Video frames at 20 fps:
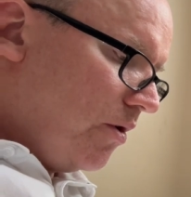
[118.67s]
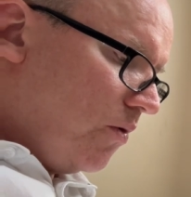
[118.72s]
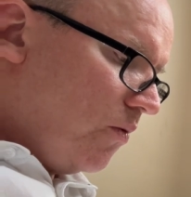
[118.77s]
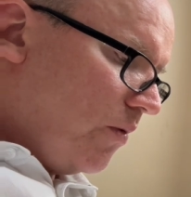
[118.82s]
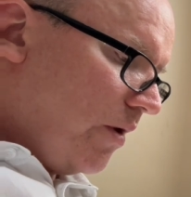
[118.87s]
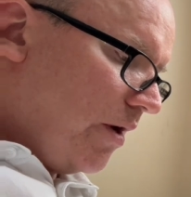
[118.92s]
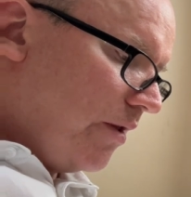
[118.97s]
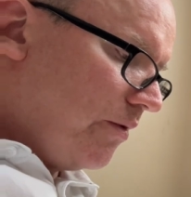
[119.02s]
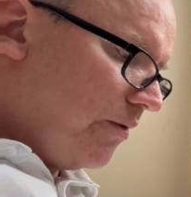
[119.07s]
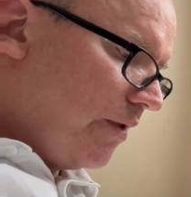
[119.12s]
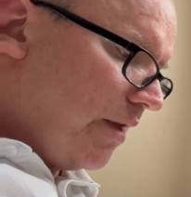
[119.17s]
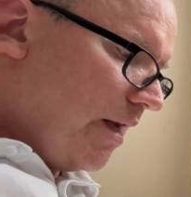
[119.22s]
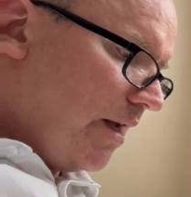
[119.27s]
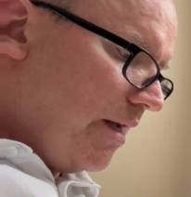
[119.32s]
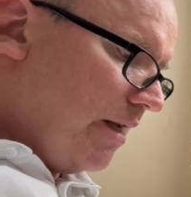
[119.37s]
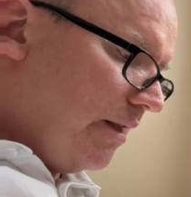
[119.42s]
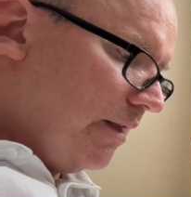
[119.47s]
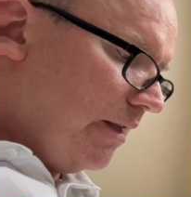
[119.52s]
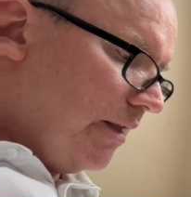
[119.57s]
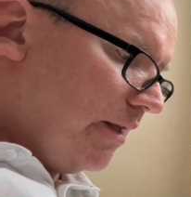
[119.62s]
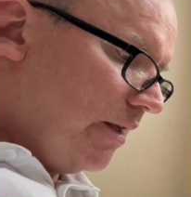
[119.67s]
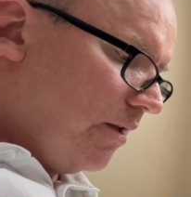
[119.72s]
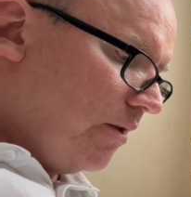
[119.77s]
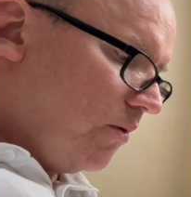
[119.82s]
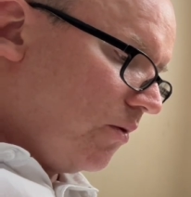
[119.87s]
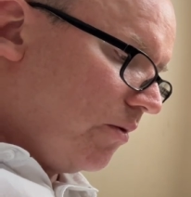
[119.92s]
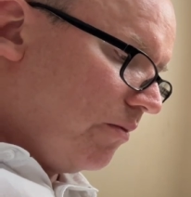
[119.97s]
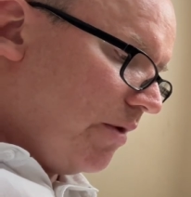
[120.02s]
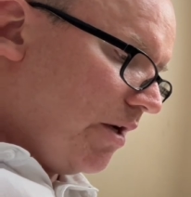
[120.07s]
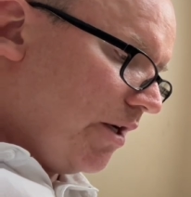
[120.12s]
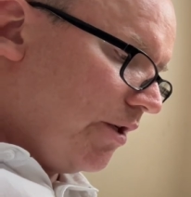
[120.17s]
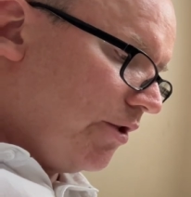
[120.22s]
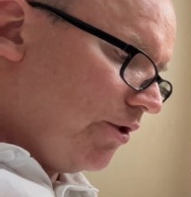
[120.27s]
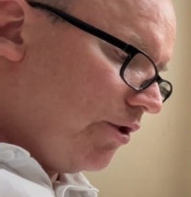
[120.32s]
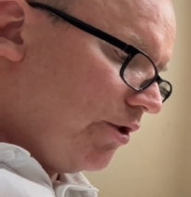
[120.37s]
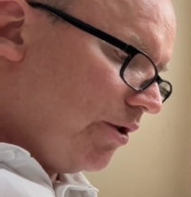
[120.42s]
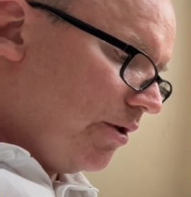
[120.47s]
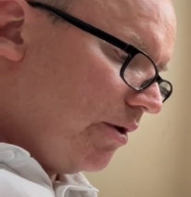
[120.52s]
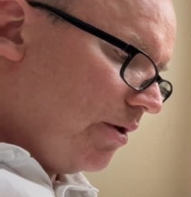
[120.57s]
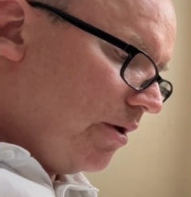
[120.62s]
whether they eat little or
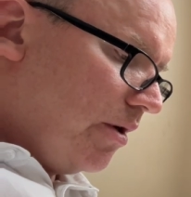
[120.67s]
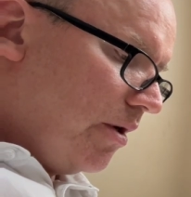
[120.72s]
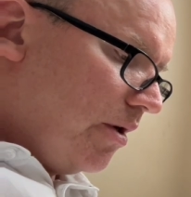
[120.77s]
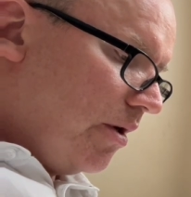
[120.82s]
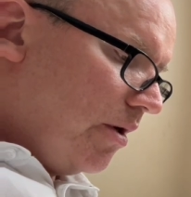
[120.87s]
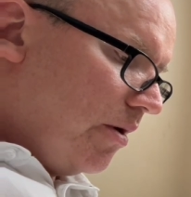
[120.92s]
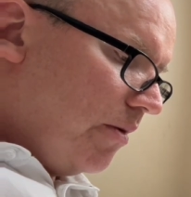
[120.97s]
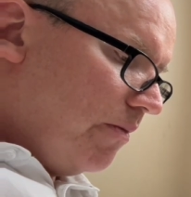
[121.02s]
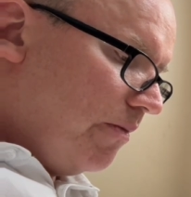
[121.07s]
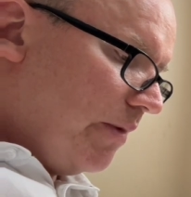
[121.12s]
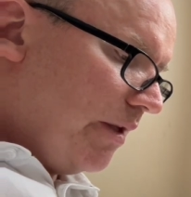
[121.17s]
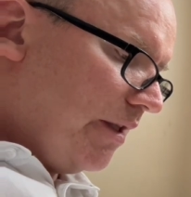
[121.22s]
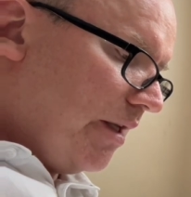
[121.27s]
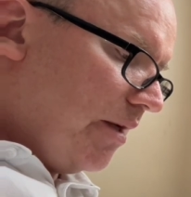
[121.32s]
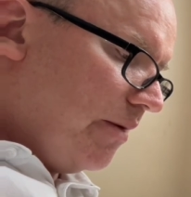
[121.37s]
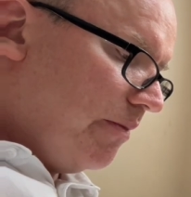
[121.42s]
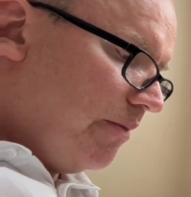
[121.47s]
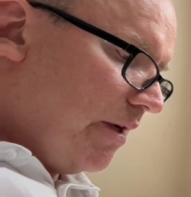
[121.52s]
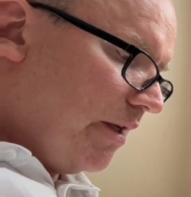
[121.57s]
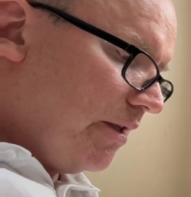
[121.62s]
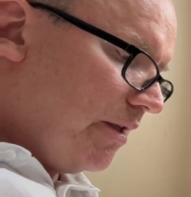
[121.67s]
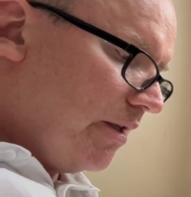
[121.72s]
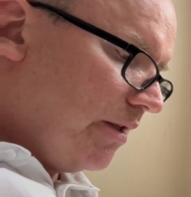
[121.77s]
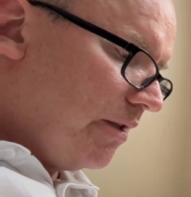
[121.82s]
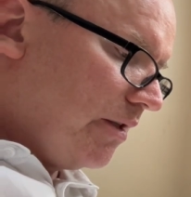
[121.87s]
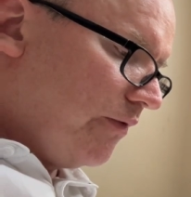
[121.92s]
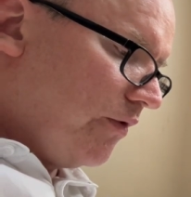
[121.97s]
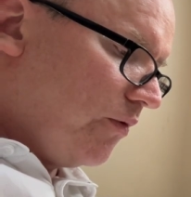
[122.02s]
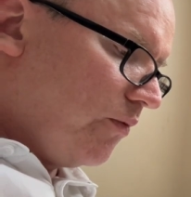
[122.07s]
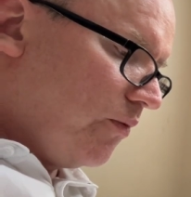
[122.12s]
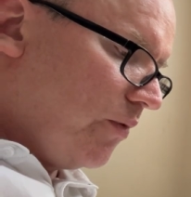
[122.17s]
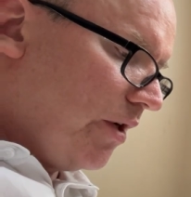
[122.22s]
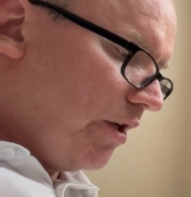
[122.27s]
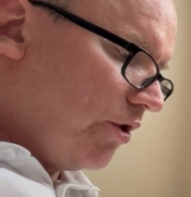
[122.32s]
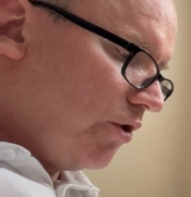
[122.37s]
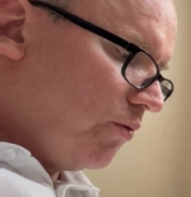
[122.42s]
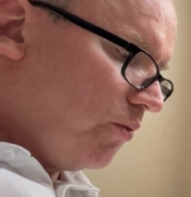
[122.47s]
much, but the abundance of the rich